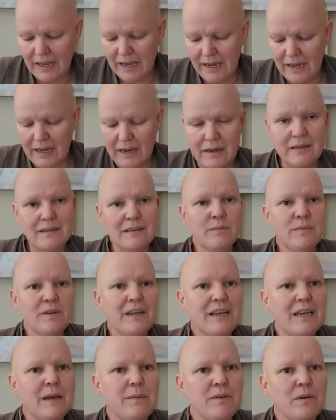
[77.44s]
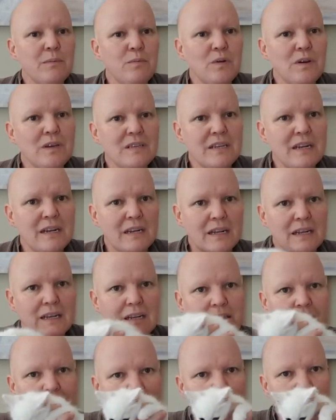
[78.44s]
and somebody kept on poisoning the
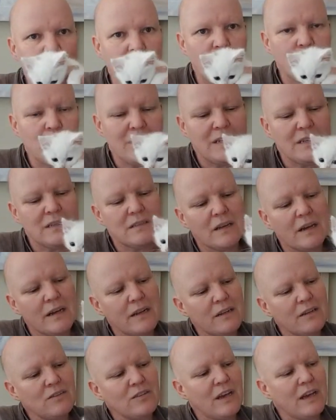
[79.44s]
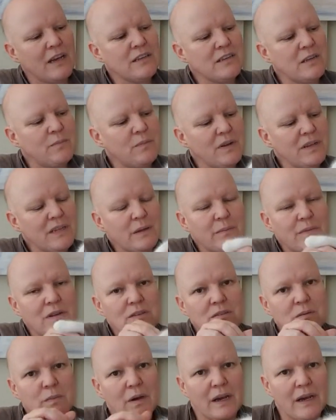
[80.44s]
kittens. So we decided to actually bring them
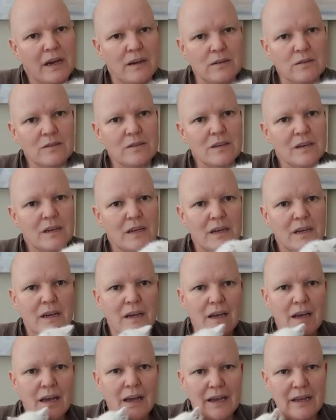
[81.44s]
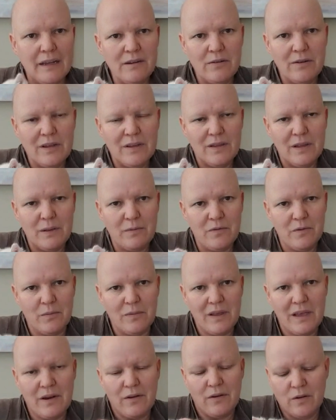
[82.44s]
into my house, hand rear them from
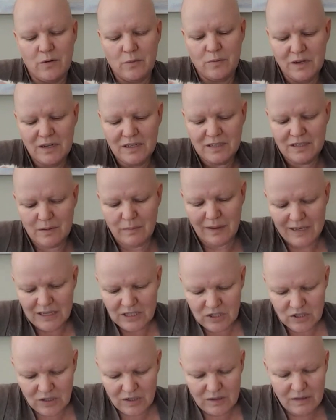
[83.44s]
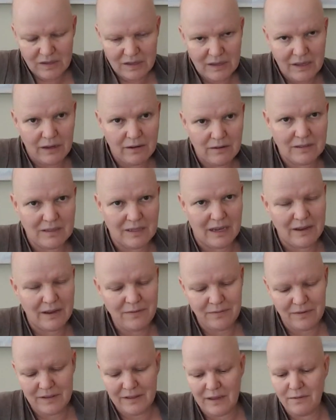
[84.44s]
there onwards, and make sure that they are
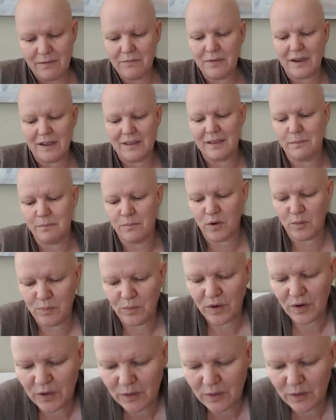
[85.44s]
safe, and then find them proper